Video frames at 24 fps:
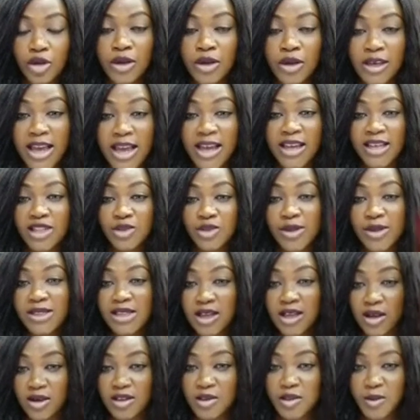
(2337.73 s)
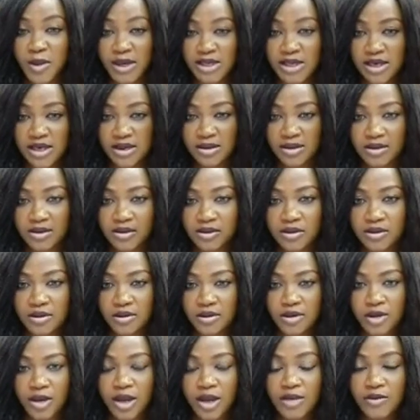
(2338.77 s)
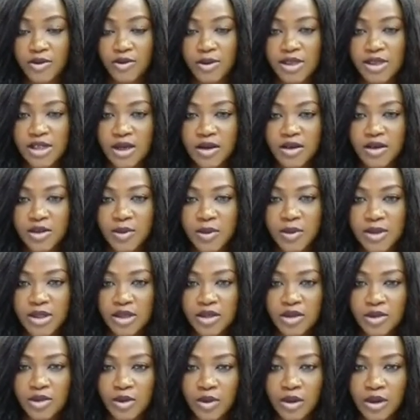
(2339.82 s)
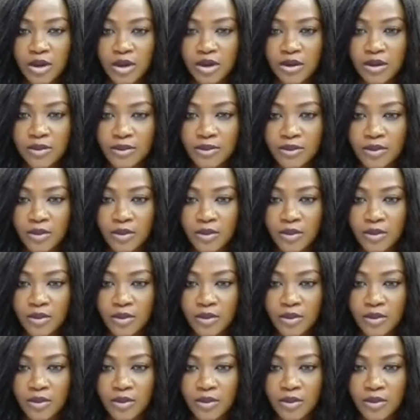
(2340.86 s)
So yeah, it's 20 hours per day. So you have 20 hours per day to work.